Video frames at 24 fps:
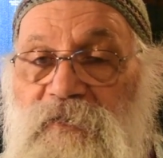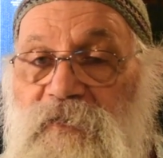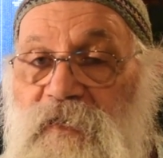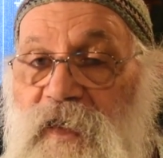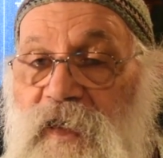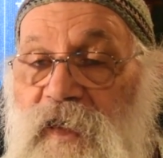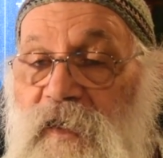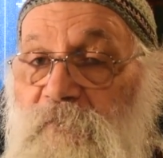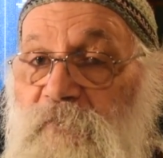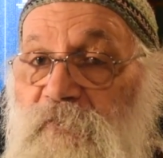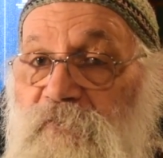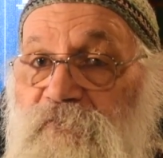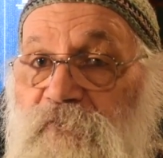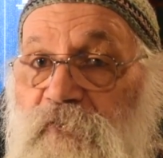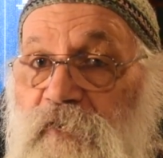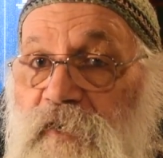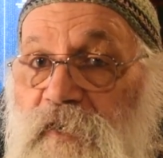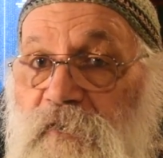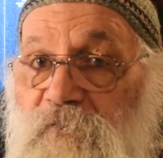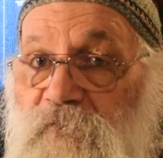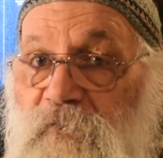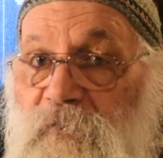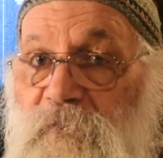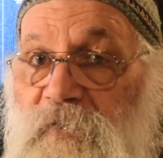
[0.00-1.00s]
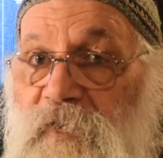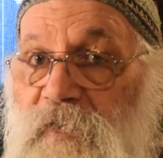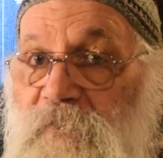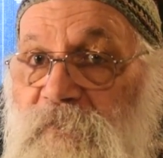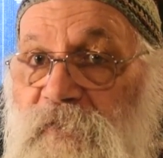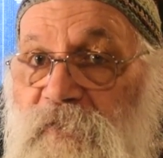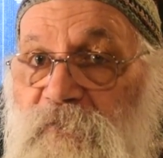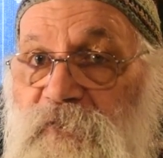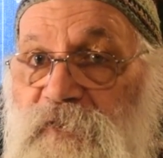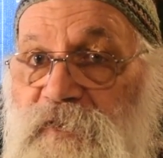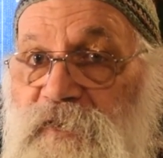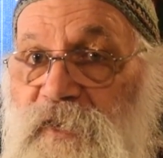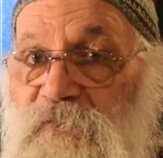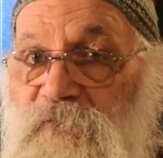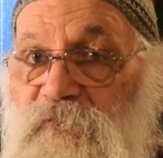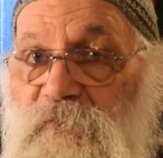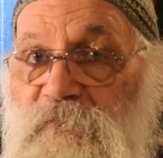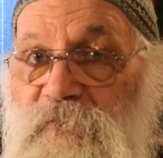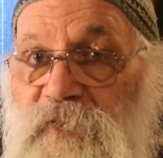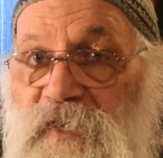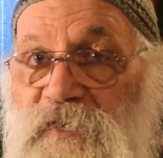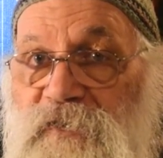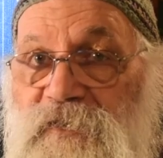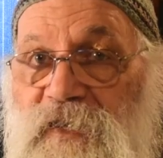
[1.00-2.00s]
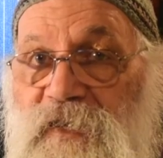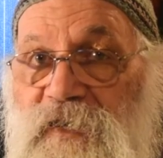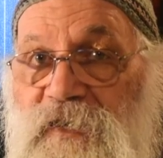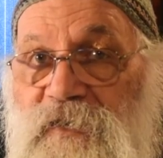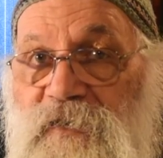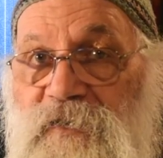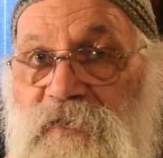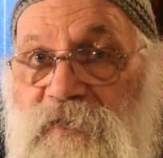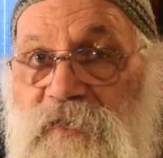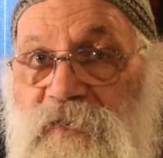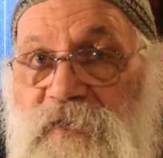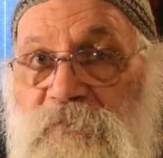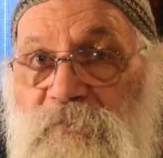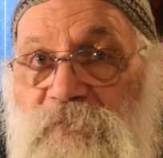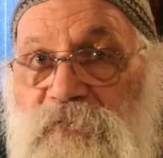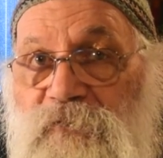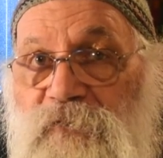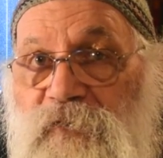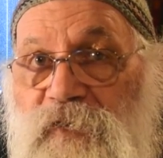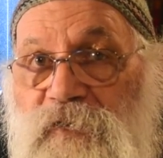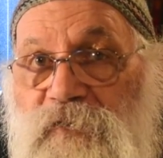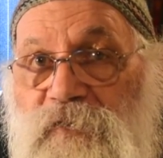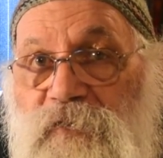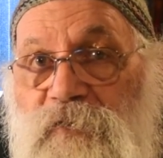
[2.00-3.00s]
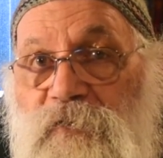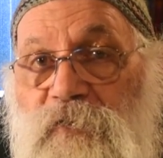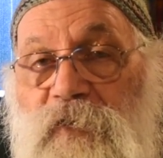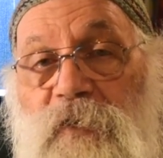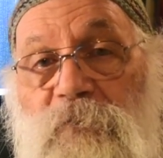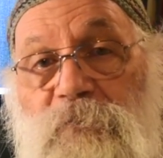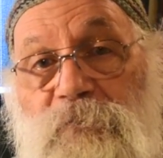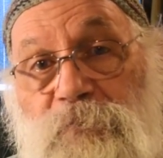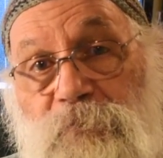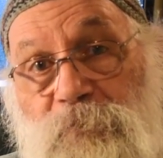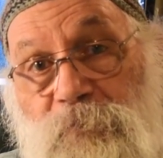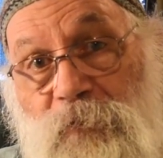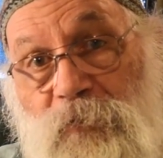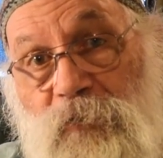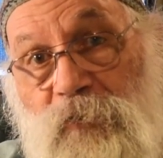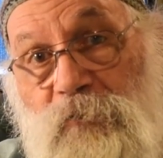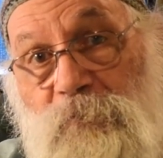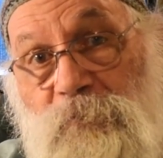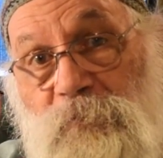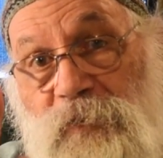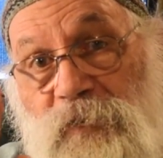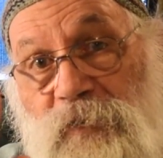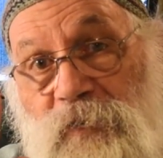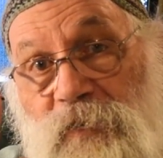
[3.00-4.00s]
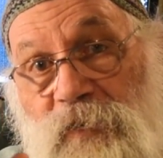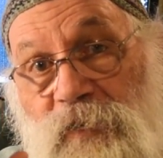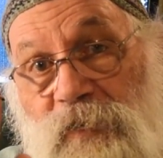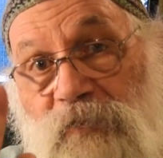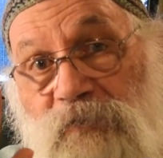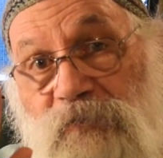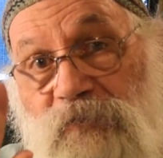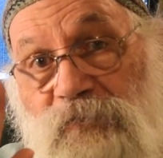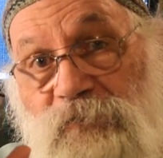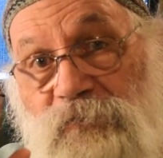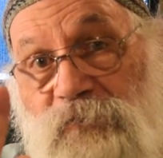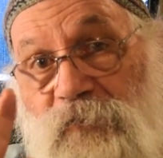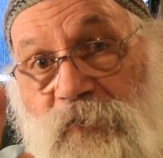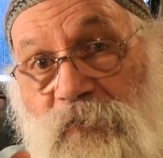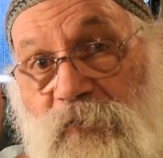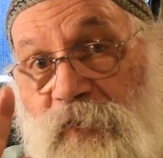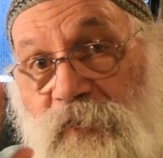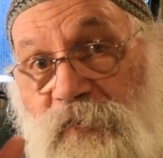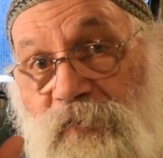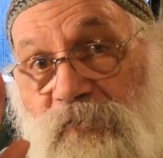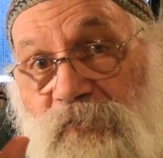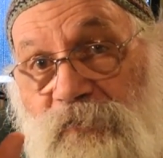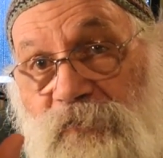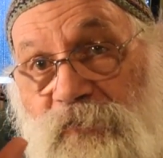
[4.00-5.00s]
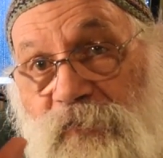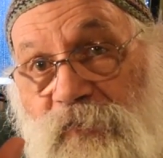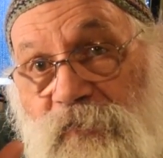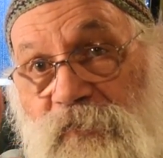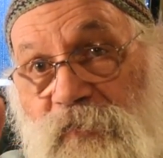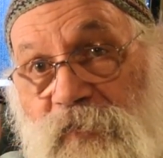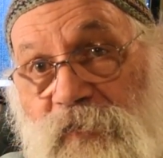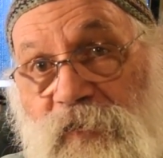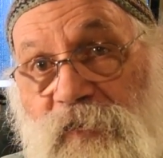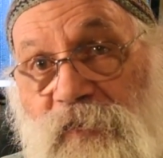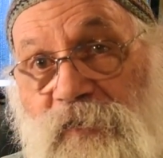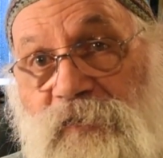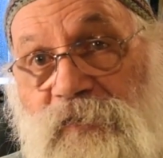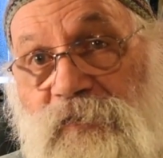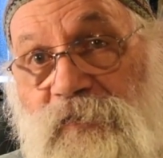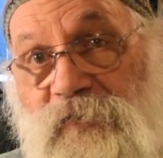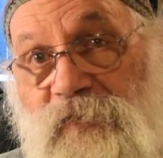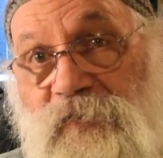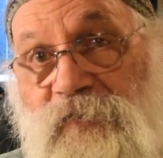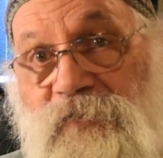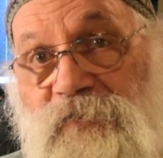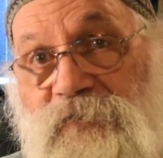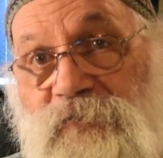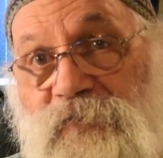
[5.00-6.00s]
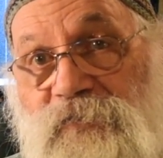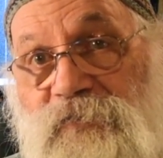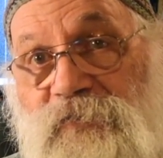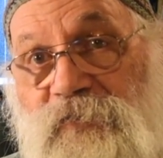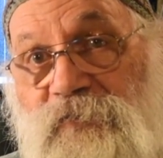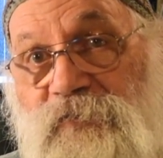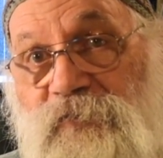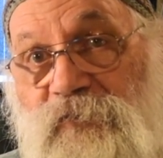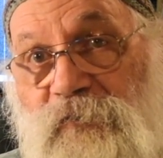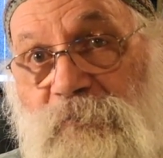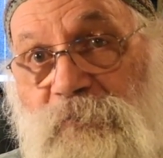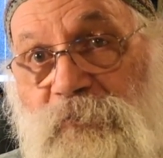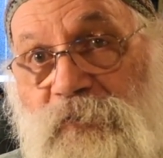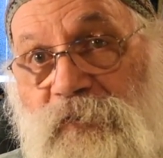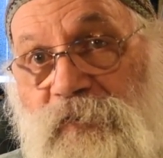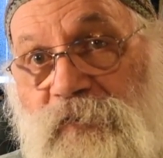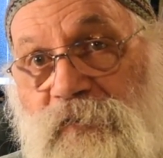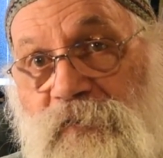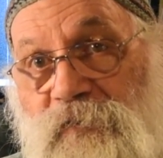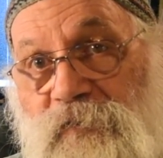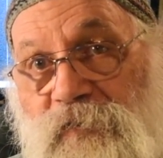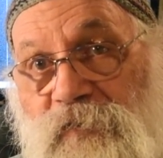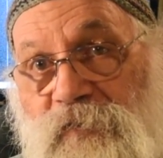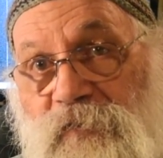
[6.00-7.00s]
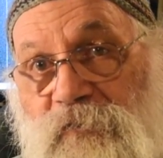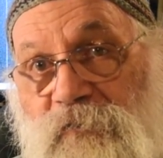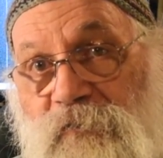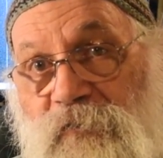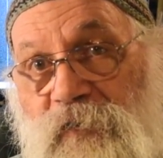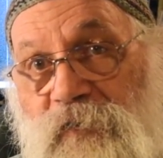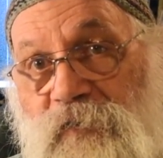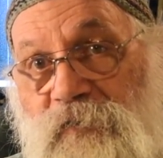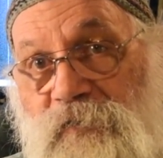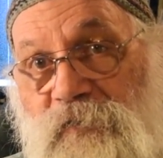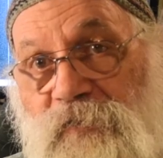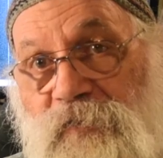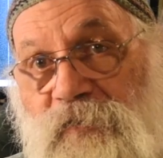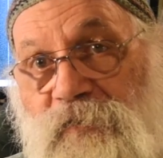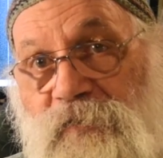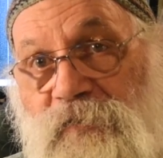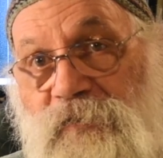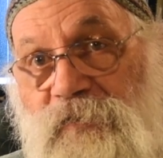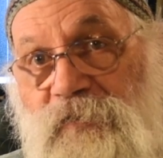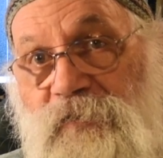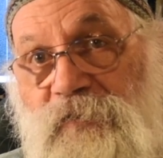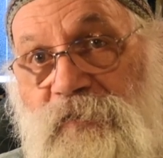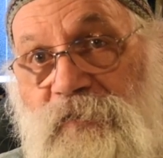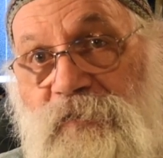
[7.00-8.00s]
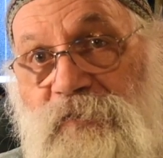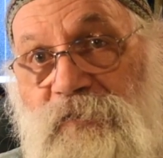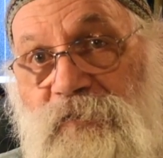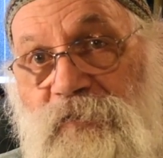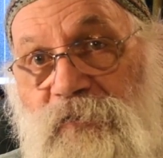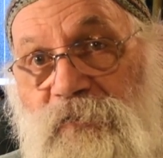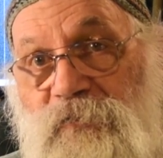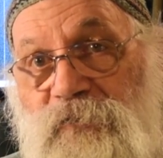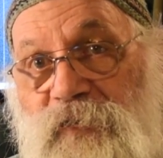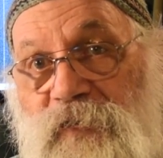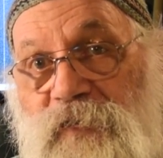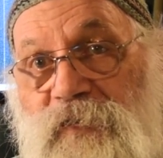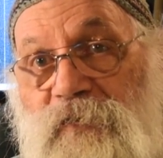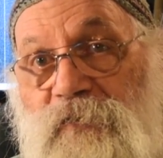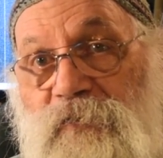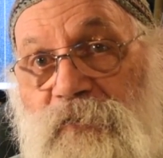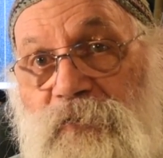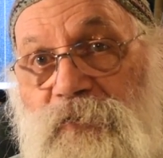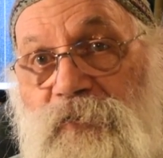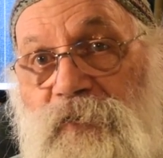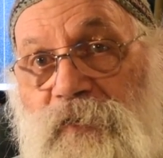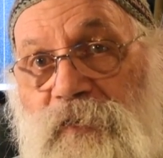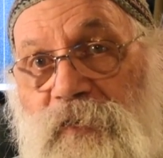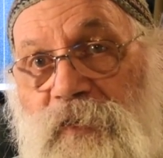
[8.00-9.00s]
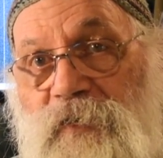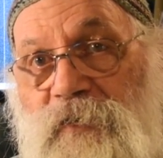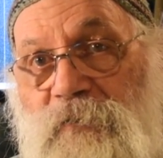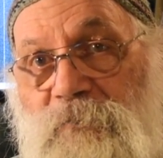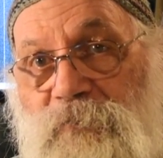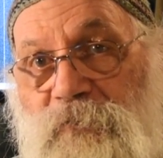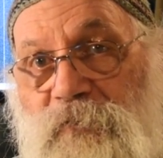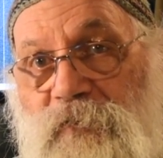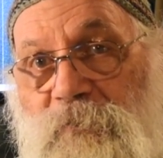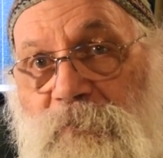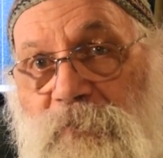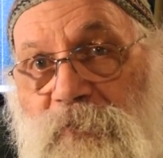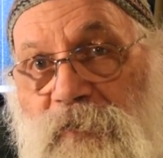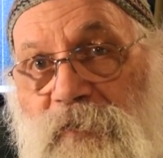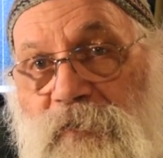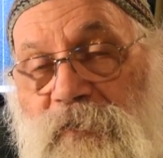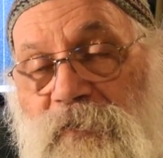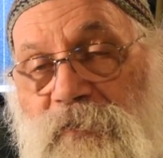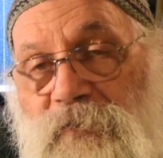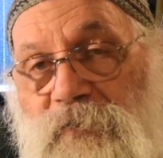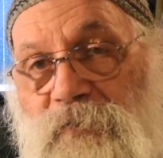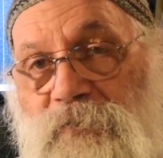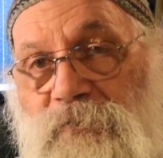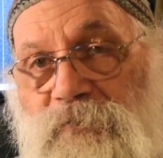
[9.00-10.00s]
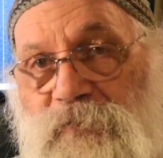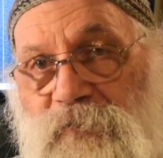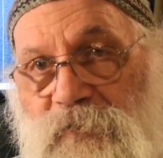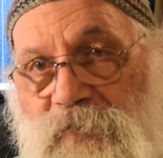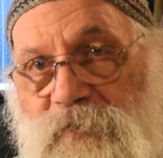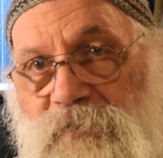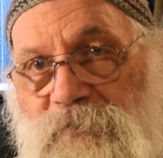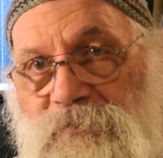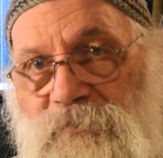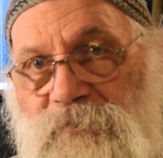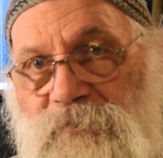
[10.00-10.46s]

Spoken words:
I'm afraid of him. I would never make that point. No, pardon me, Kleiss. No, I didn't say that. He's just interpreting it incorrectly. No, they own a lot of property. I know that.